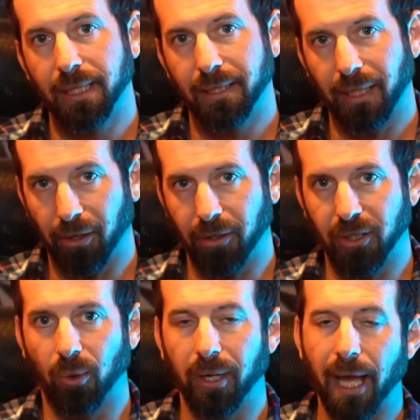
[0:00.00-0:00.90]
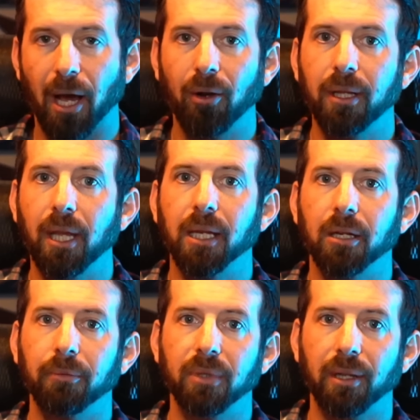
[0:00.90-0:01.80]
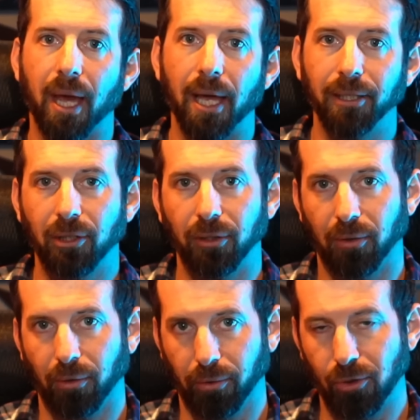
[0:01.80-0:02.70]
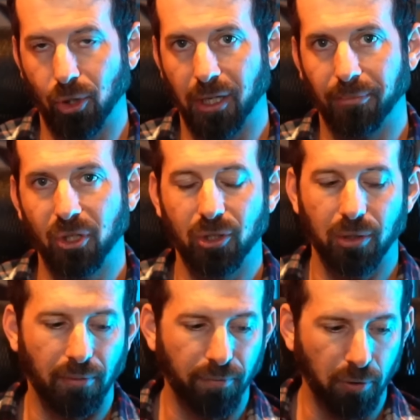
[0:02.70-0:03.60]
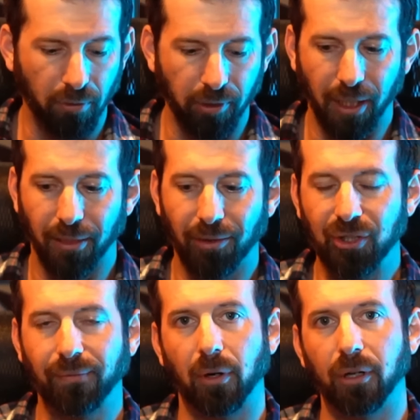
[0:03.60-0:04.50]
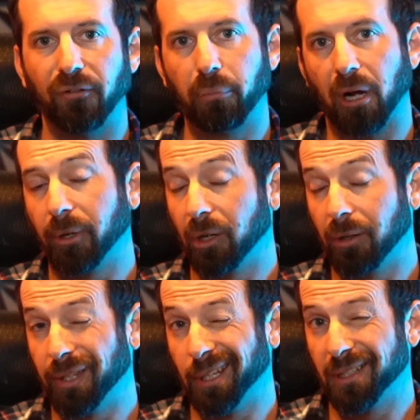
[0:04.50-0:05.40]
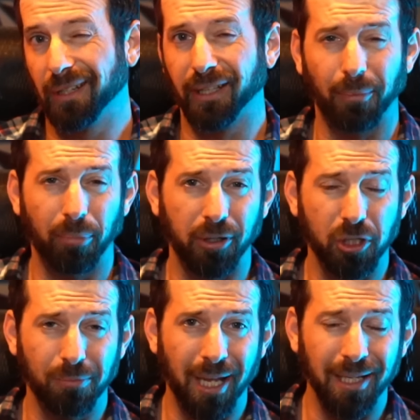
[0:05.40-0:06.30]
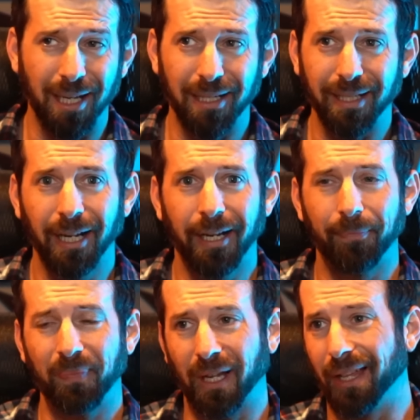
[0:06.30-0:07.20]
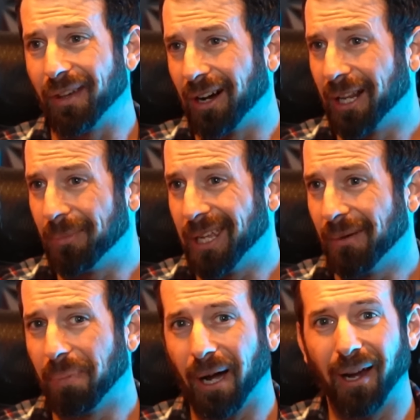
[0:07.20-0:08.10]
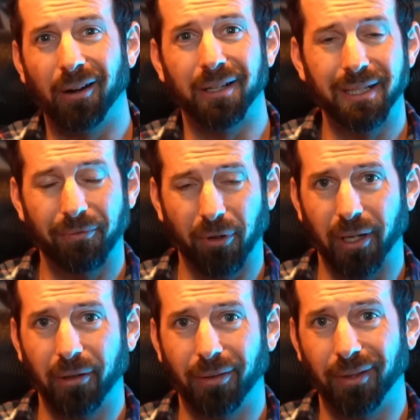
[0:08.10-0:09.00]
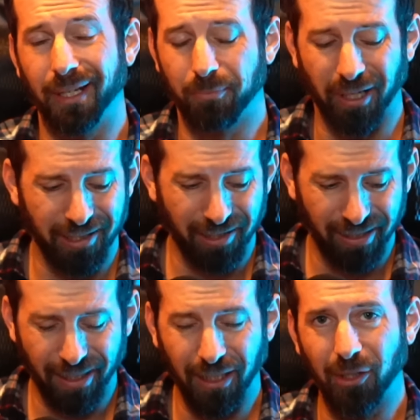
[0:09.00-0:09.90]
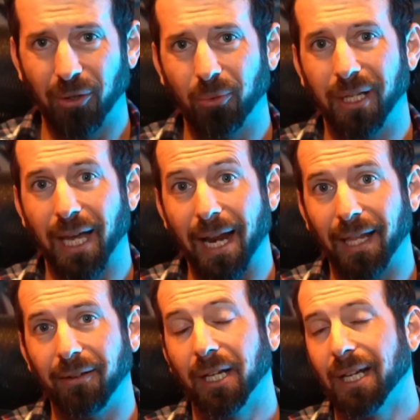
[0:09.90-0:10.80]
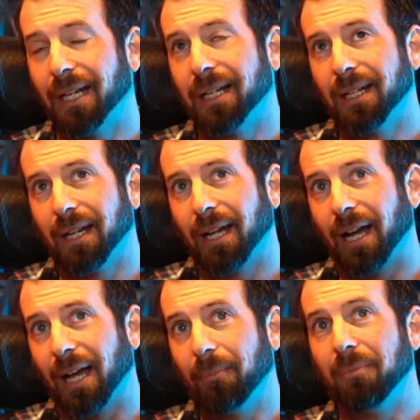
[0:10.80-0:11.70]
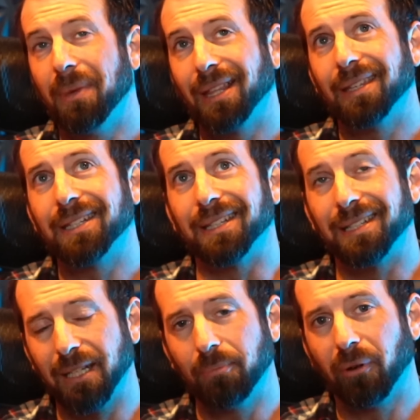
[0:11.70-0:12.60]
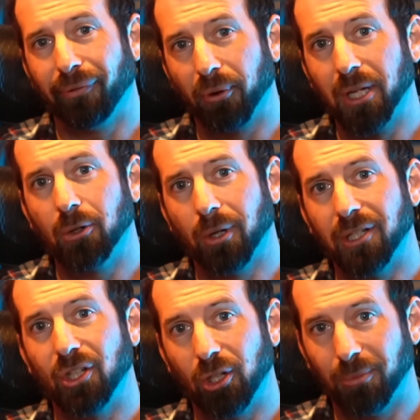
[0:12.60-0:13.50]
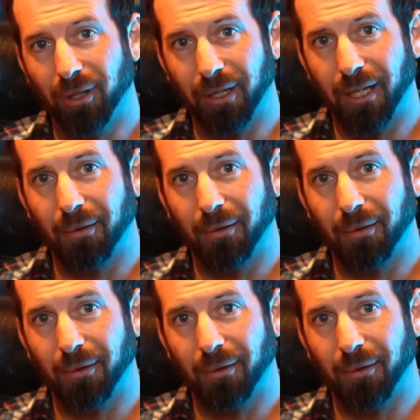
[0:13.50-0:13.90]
territory. How did they come to that conclusion? I'm sure if you're looking this far, you've probably heard things like the British Mandate, the Ottoman Empire, and several other things. But it's just, I'm going to make this as simple for you as humanly